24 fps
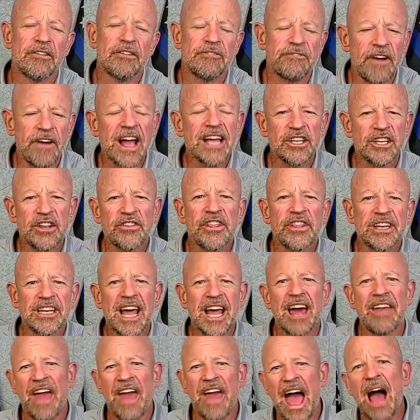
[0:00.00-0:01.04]
fight to the
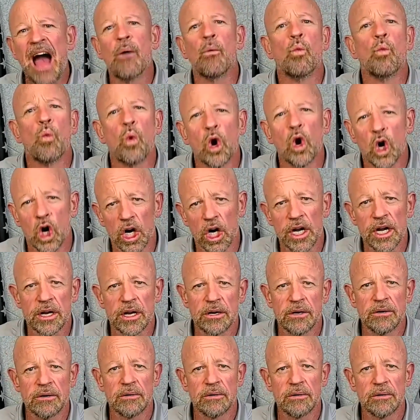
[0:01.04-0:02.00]
death at work.